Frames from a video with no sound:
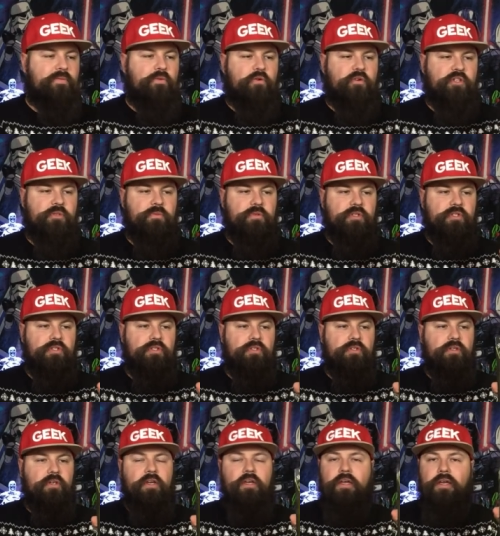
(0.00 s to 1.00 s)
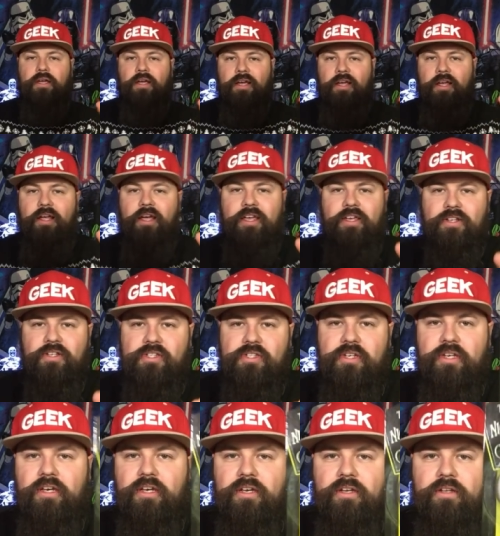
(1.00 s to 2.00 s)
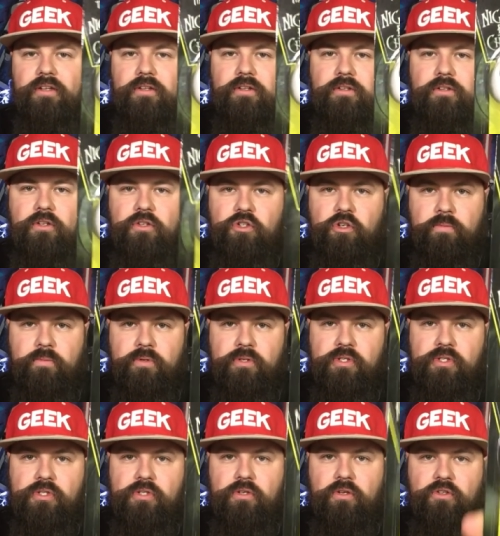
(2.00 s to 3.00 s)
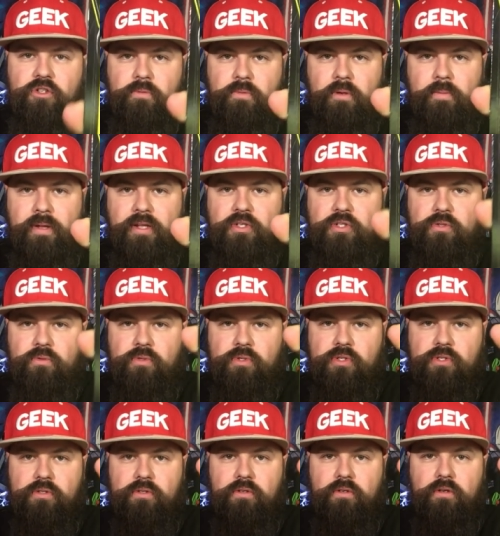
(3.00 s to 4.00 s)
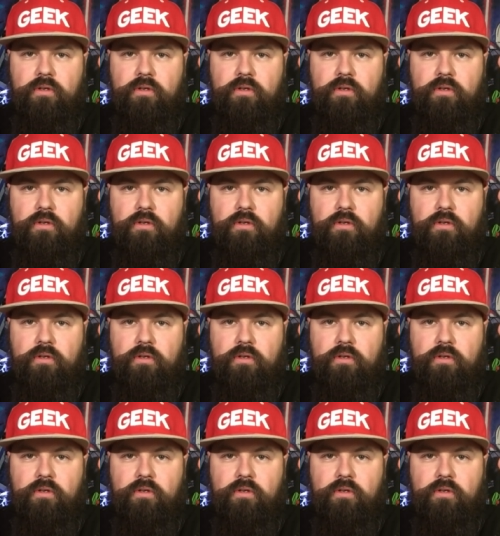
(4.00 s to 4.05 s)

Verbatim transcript: Before Christmas. There you can see it, the toppers on top of the pencils.